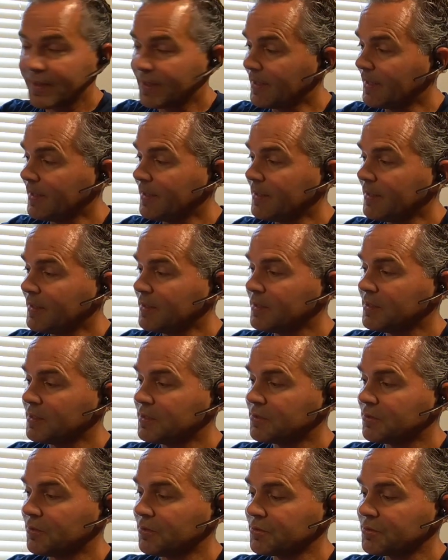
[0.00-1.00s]
And it's
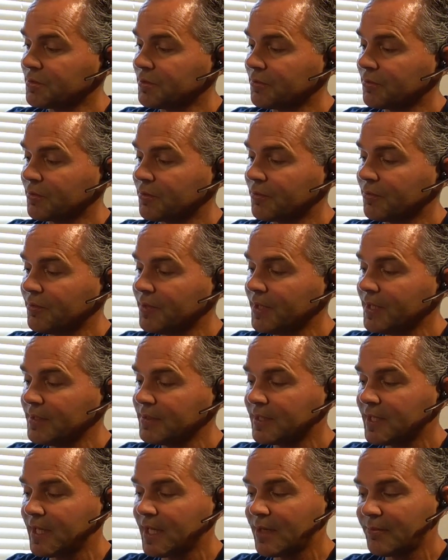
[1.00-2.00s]
also a
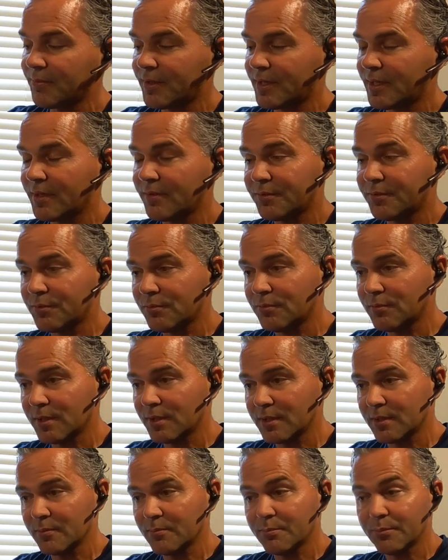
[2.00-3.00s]
great camera if you want to